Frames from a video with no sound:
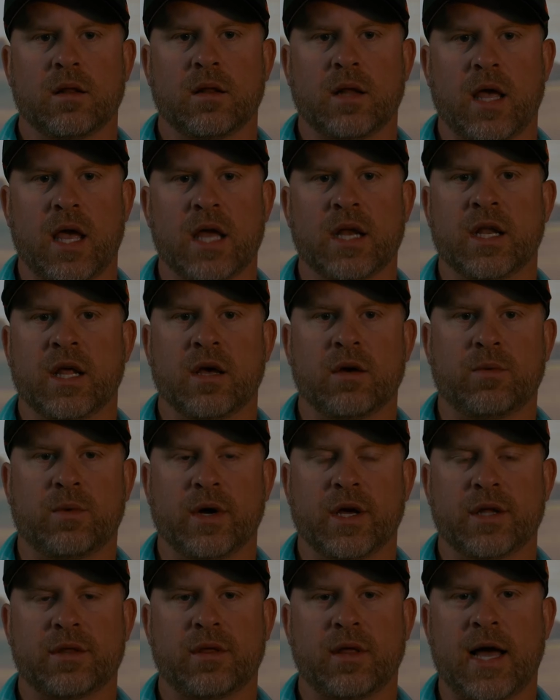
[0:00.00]
end it
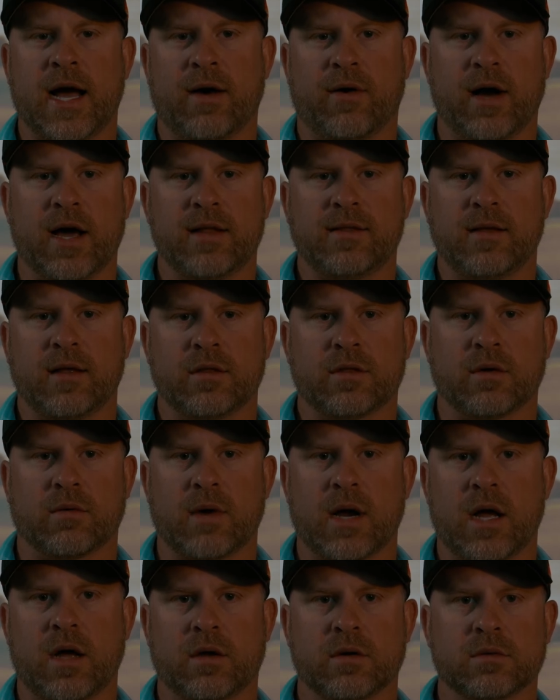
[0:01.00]
with how I think the
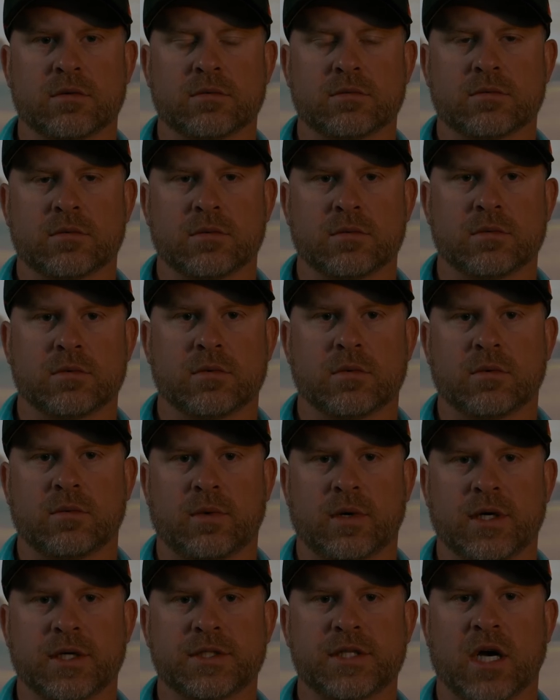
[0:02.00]
round
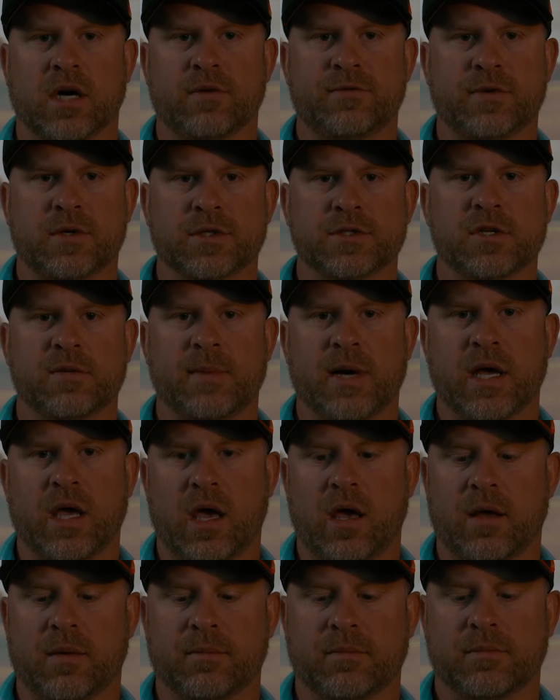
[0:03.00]
was helpful to my
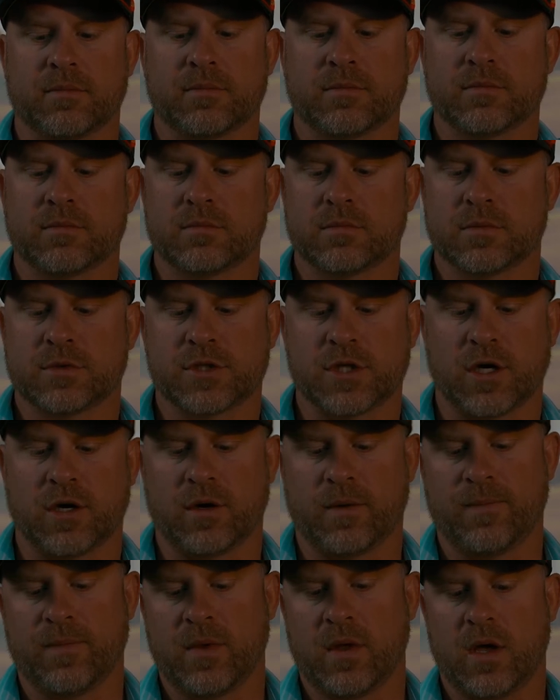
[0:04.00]
game.
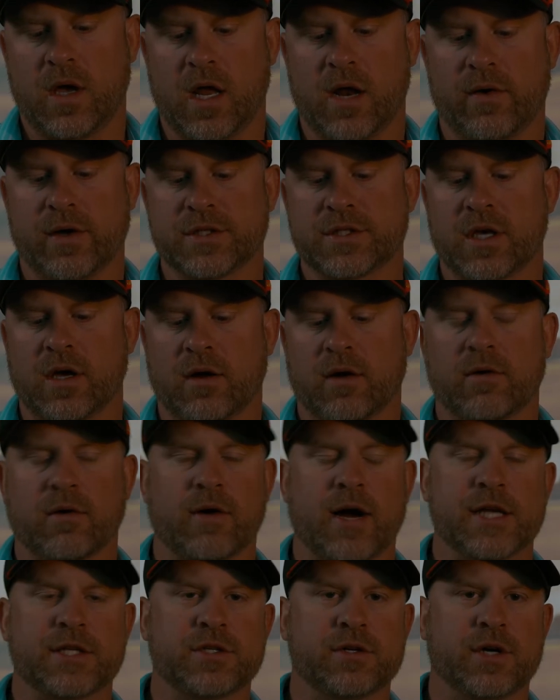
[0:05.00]
So, anyway, let's get
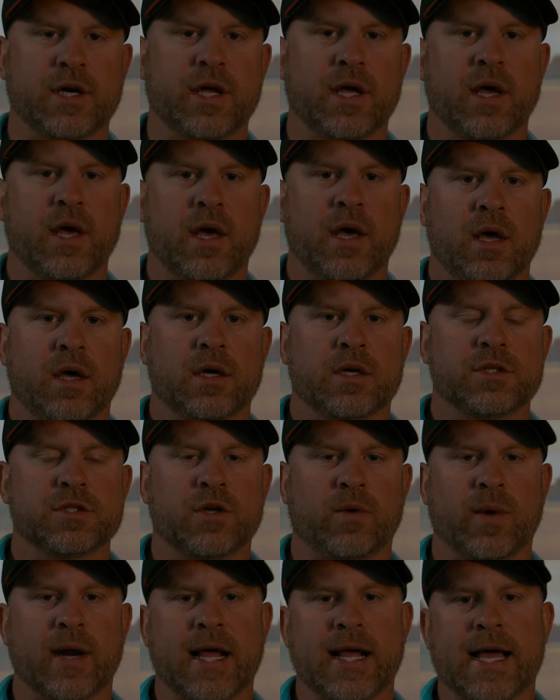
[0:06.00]
right to it. So,
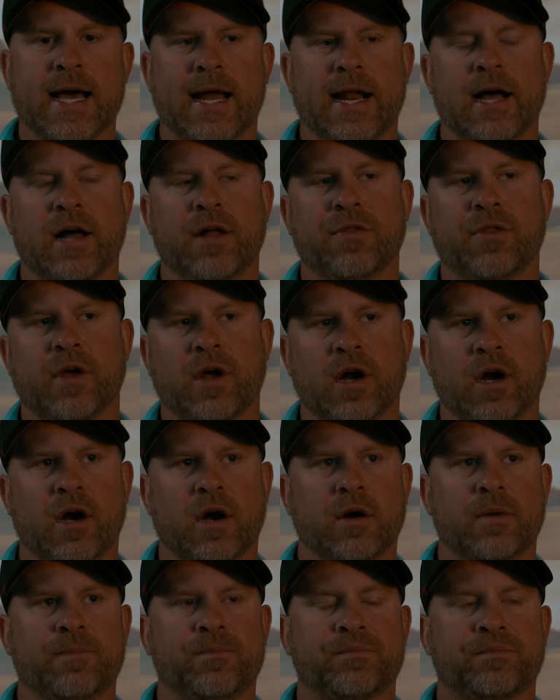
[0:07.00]
when I got out
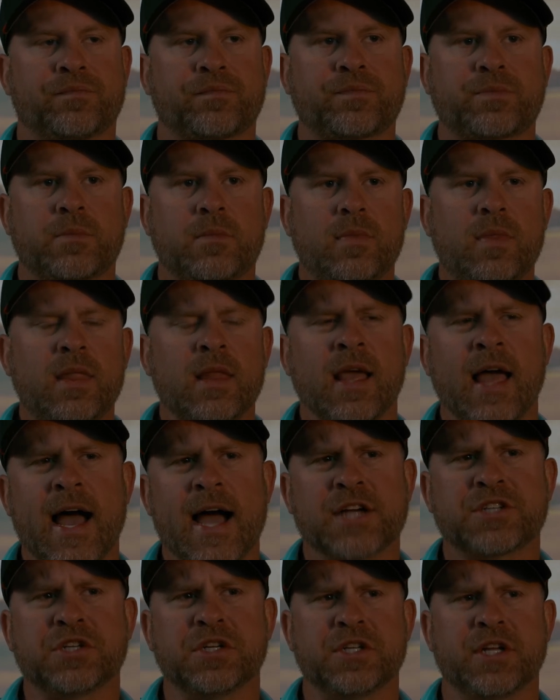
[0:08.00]
there, I
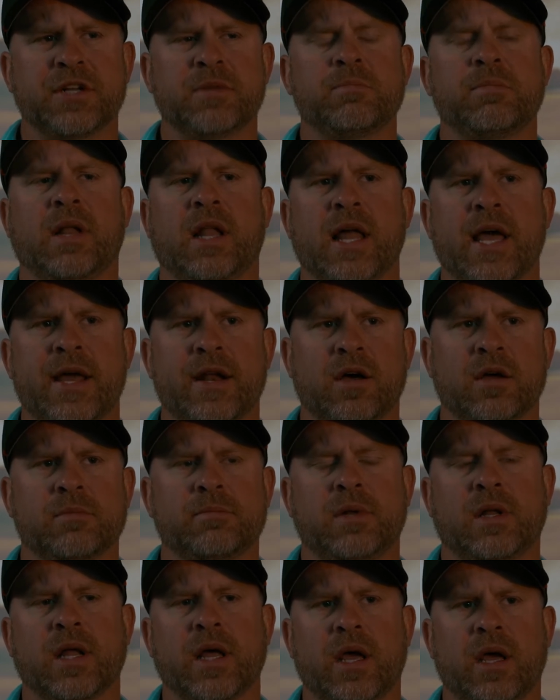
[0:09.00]
actually didn't plan on
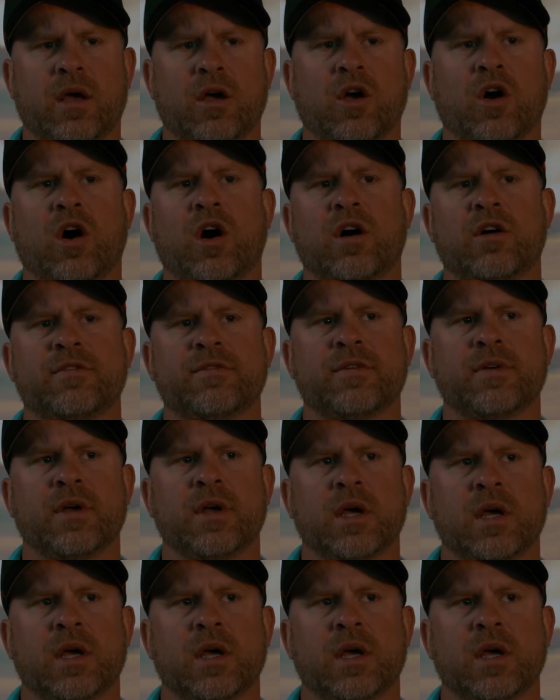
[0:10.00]
playing golf.